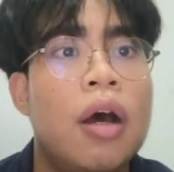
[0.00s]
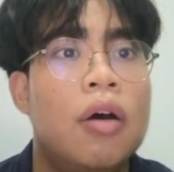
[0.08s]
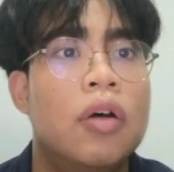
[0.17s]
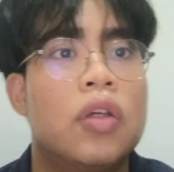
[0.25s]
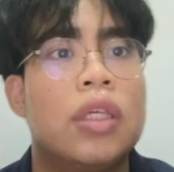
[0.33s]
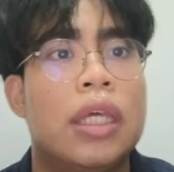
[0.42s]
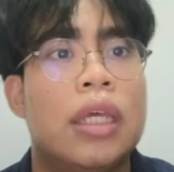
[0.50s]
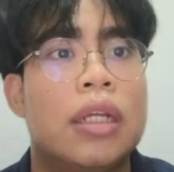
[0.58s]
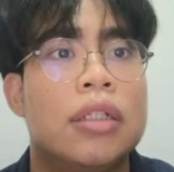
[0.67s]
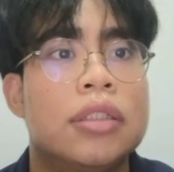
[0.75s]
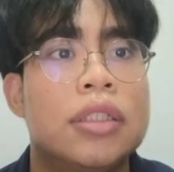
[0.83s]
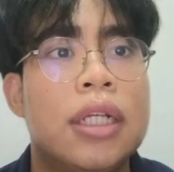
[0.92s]
Okay,
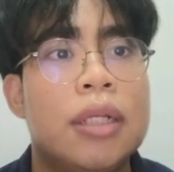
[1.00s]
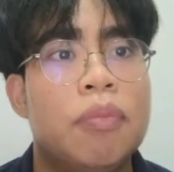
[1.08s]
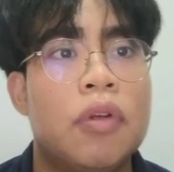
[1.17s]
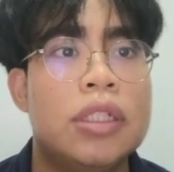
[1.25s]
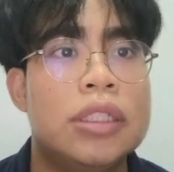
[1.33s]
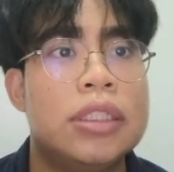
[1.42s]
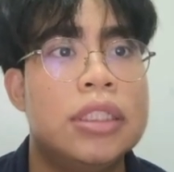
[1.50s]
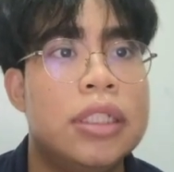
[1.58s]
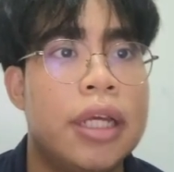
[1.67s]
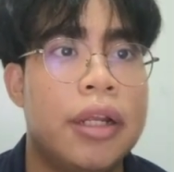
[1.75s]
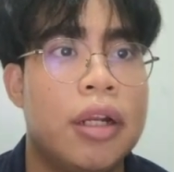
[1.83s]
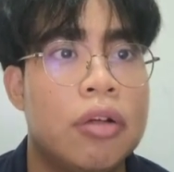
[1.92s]
trade
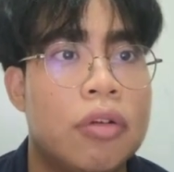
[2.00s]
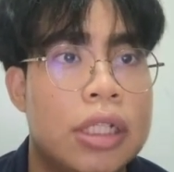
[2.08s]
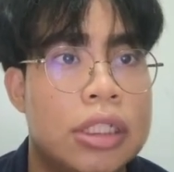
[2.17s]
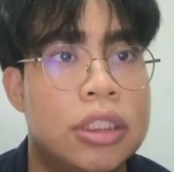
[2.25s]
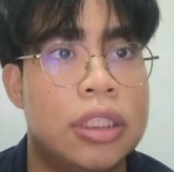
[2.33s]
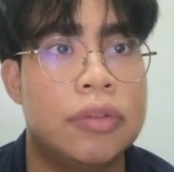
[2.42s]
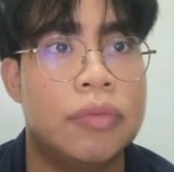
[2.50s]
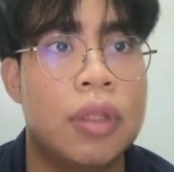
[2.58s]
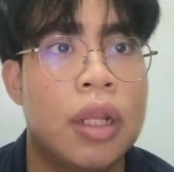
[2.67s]
policy and regulation.